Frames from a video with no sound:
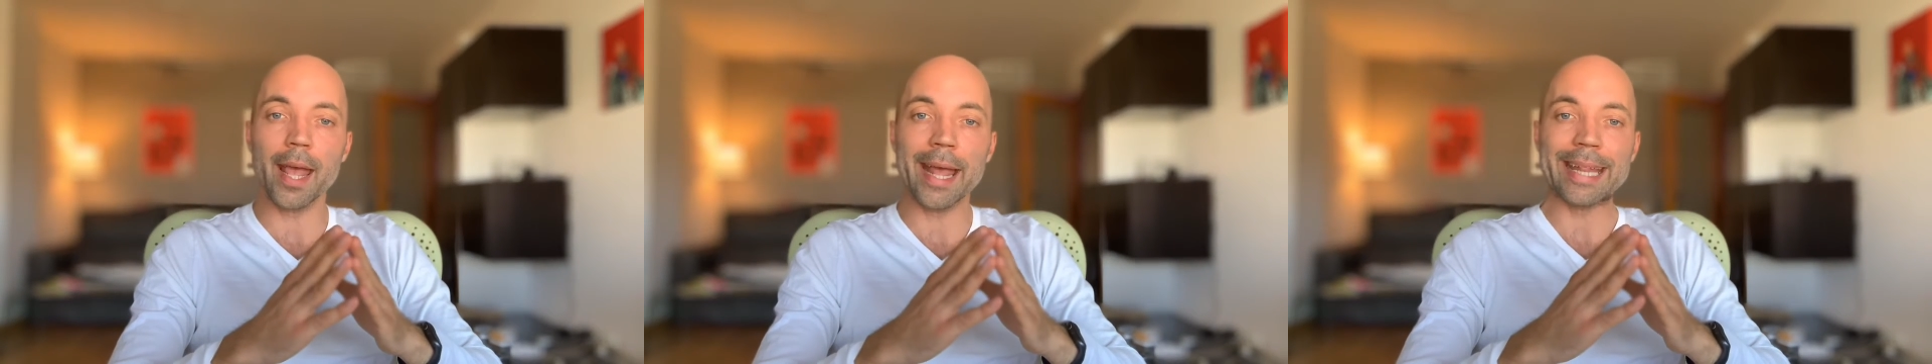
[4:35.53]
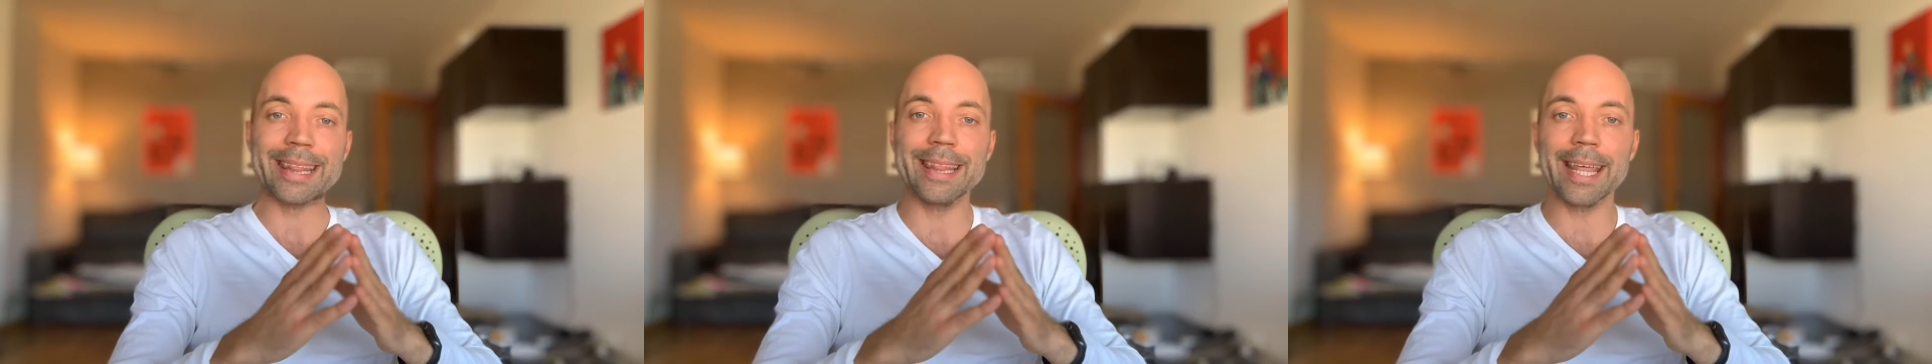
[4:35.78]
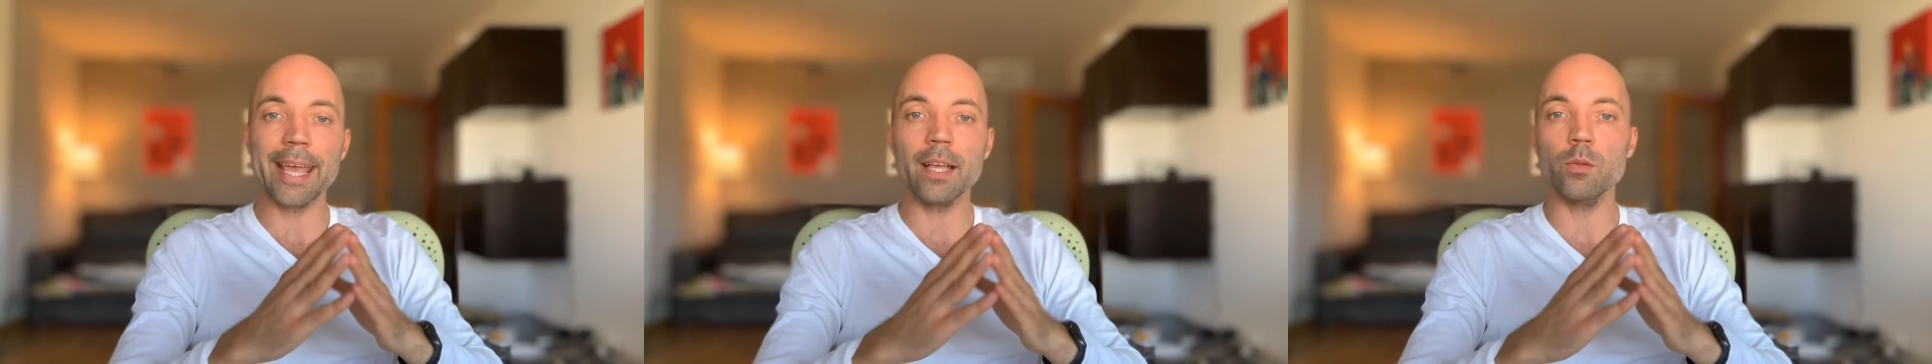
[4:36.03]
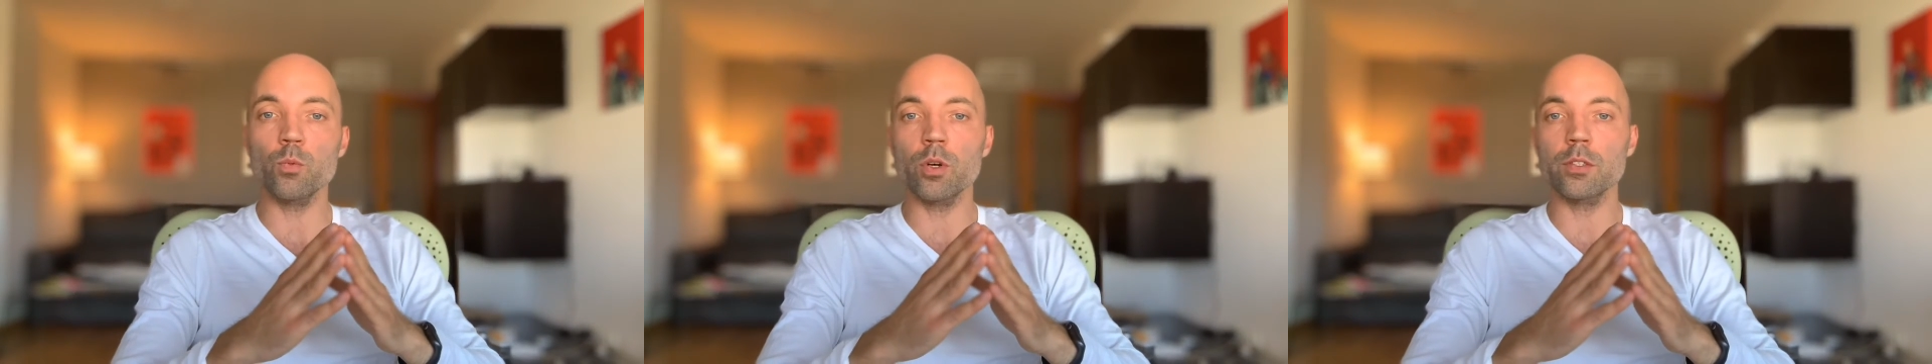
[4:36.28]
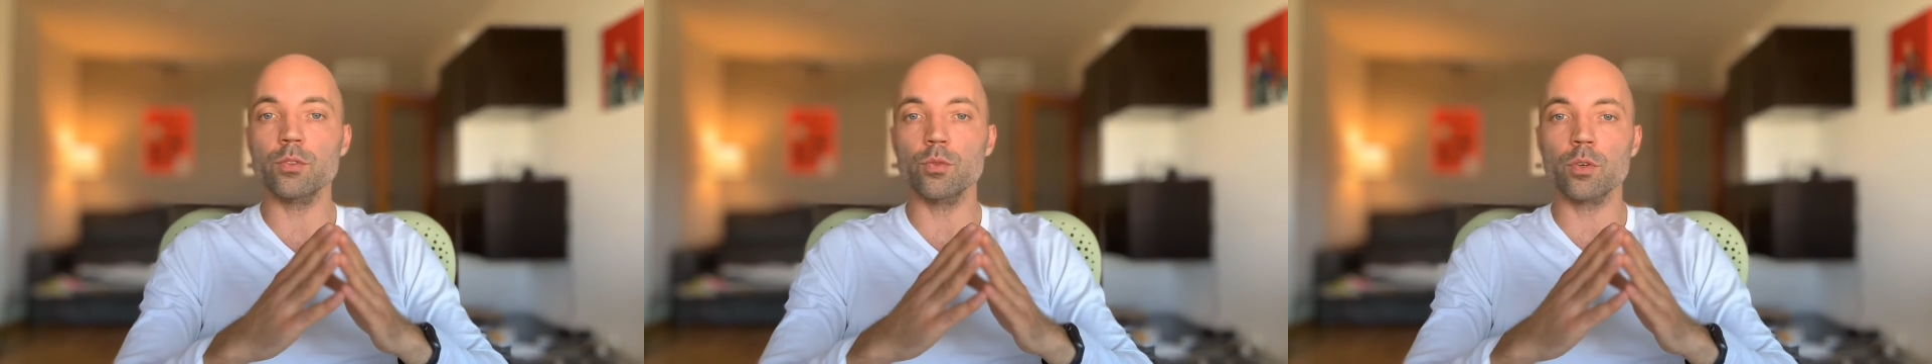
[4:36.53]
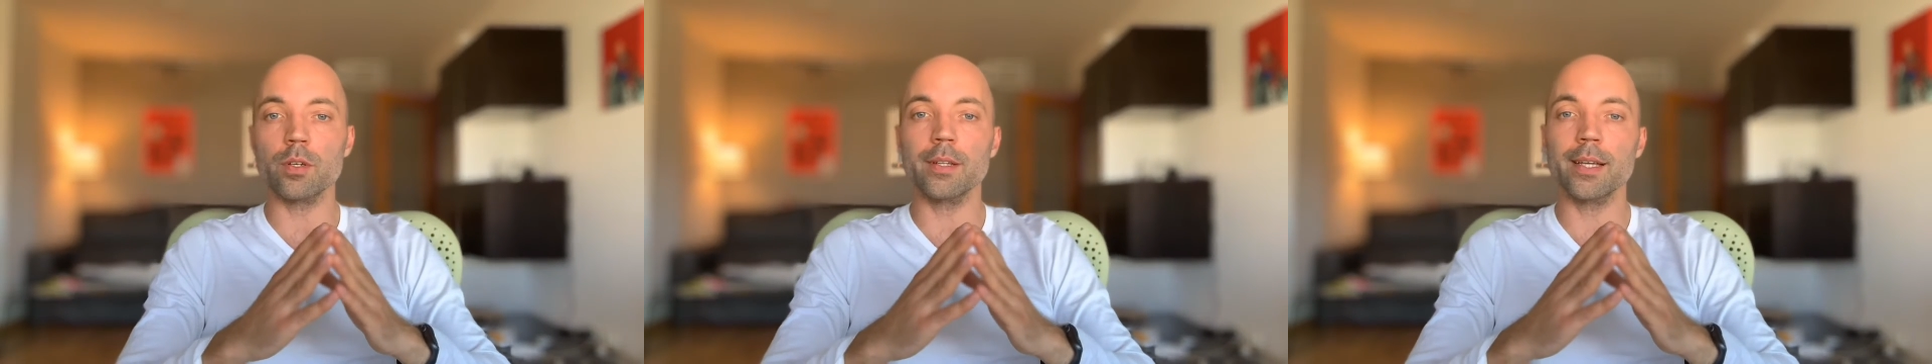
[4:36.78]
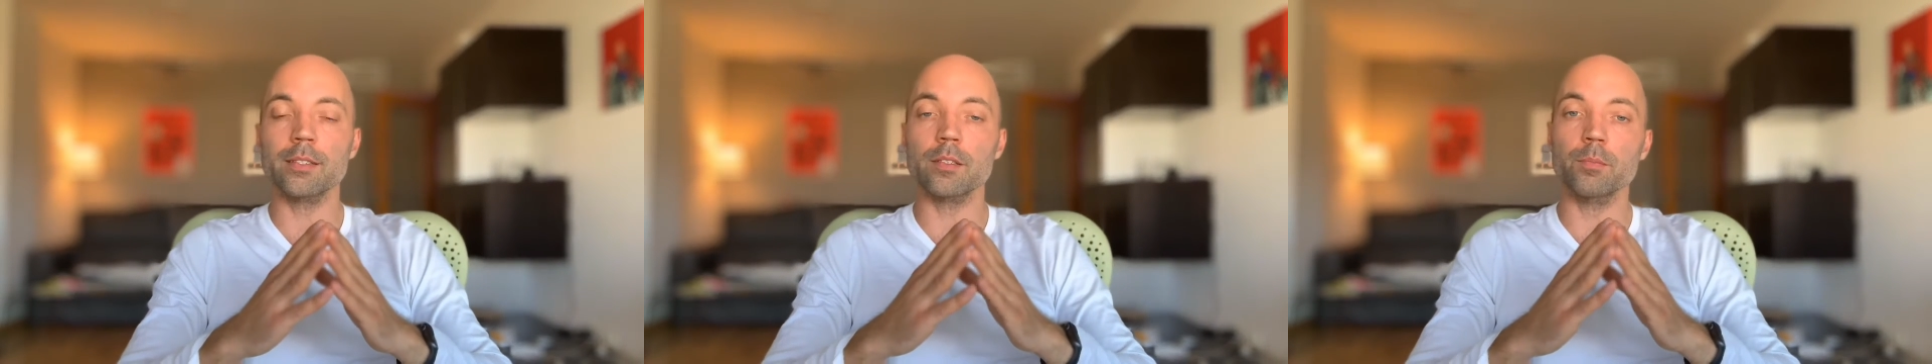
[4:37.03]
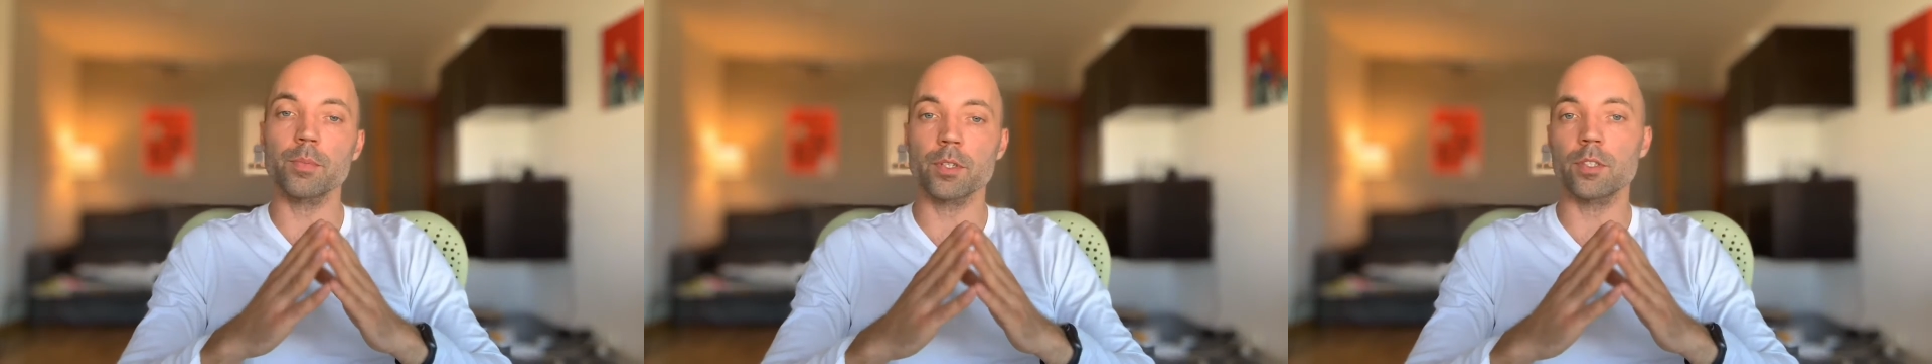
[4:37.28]
and they want to organize
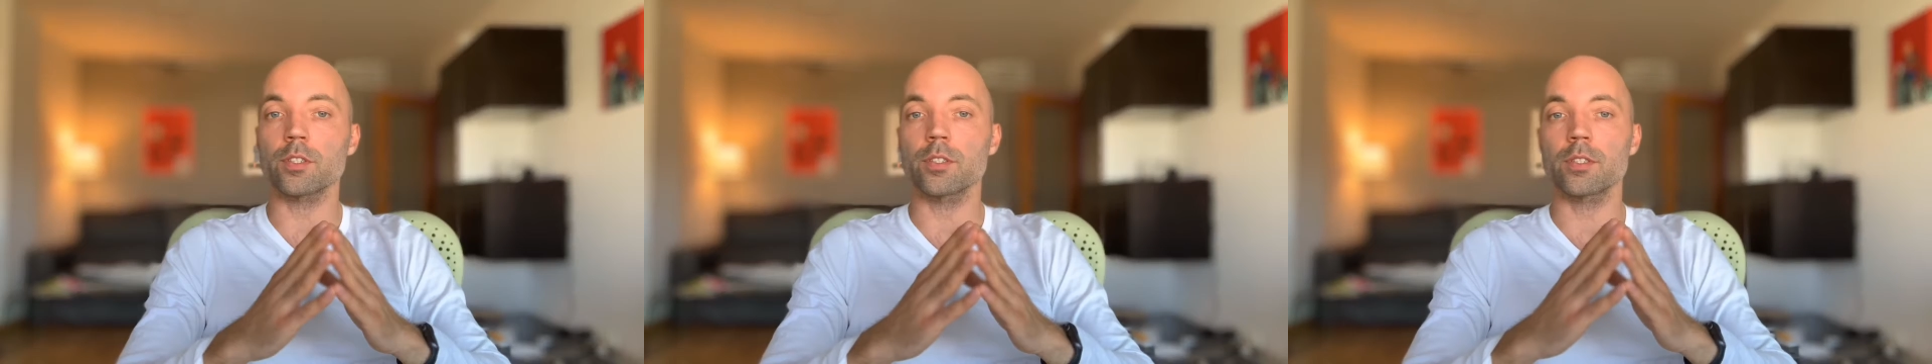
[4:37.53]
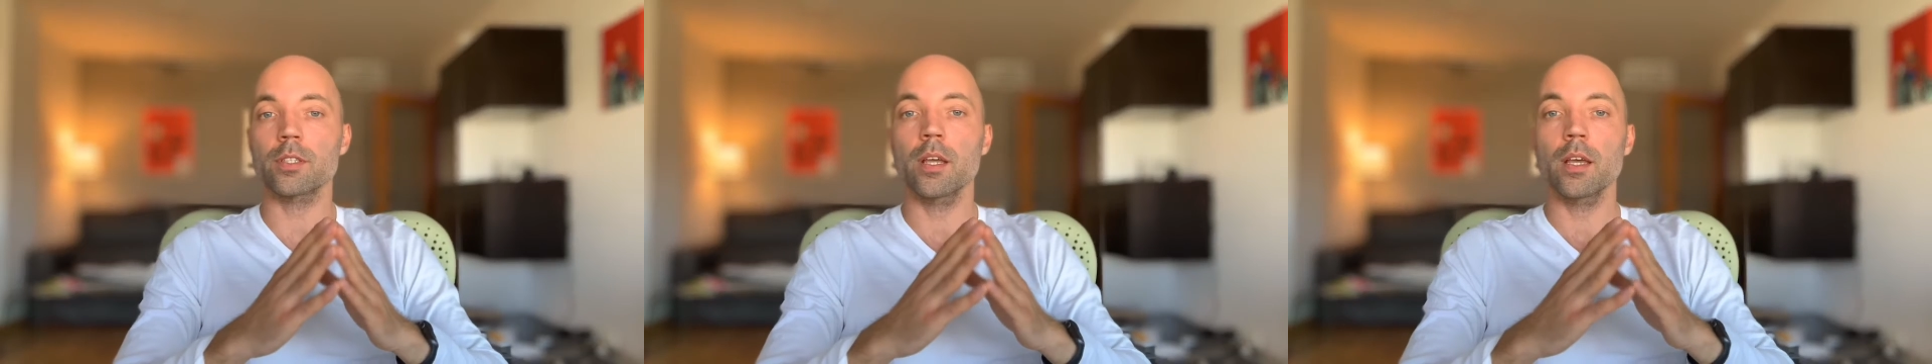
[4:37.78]
competitions,